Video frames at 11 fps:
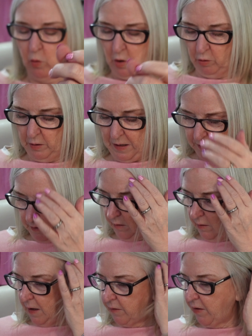along like
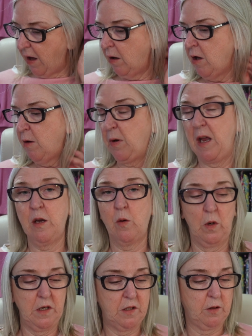that. But
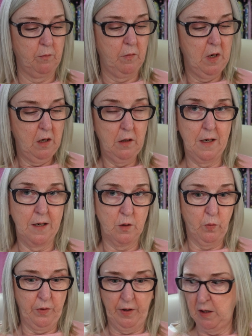equally, some
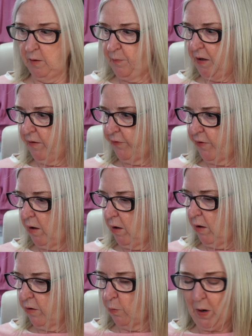lint with a little bit of
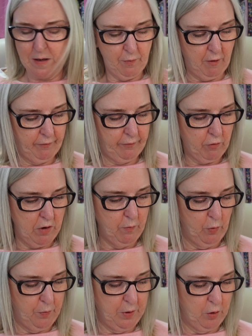the wipe off cream
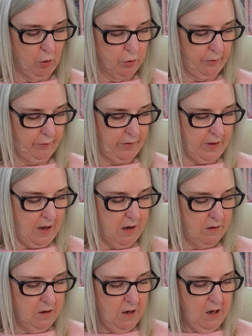would be good for
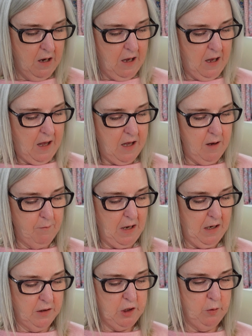that.
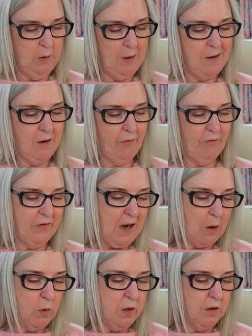I do like
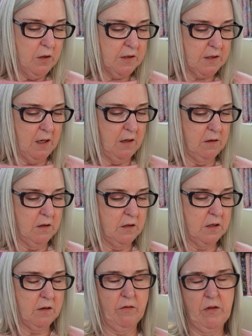flowers
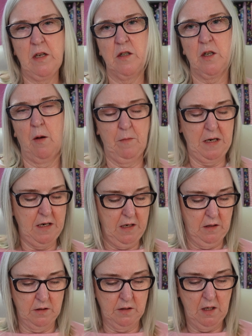and things on my
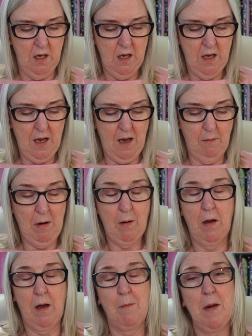nails.
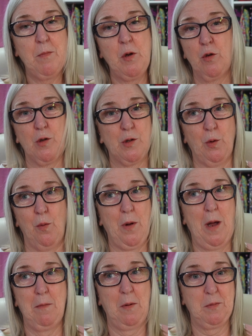I might be good at sewing,
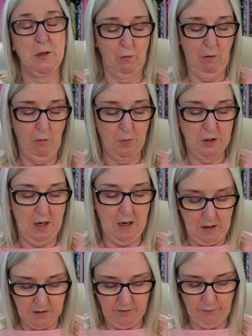but I'm absolutely rubbish at
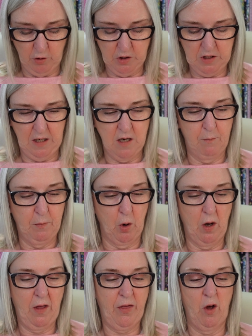art, I've got to tell you,
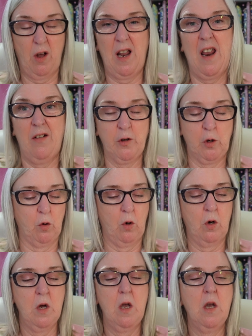but I thought I'll have a
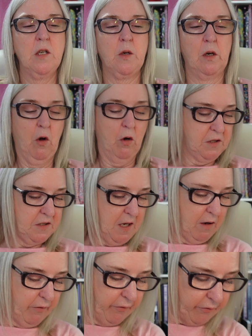go. So I got a
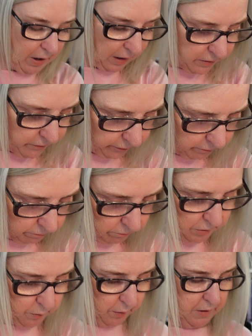set of 5,
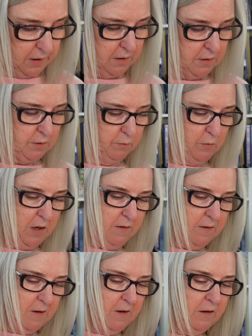there's one in here somewhere,
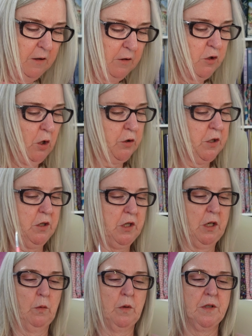little dotting
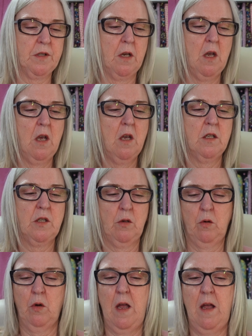tools.
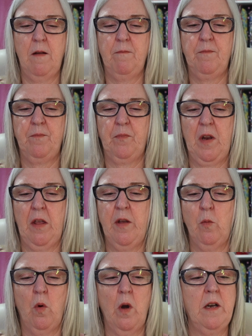So I
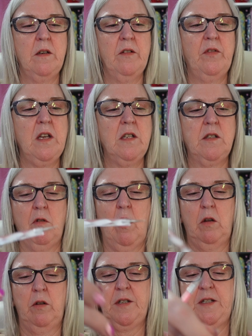think one end of these are
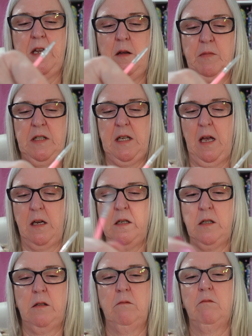all the same
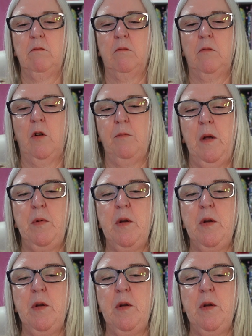size, or maybe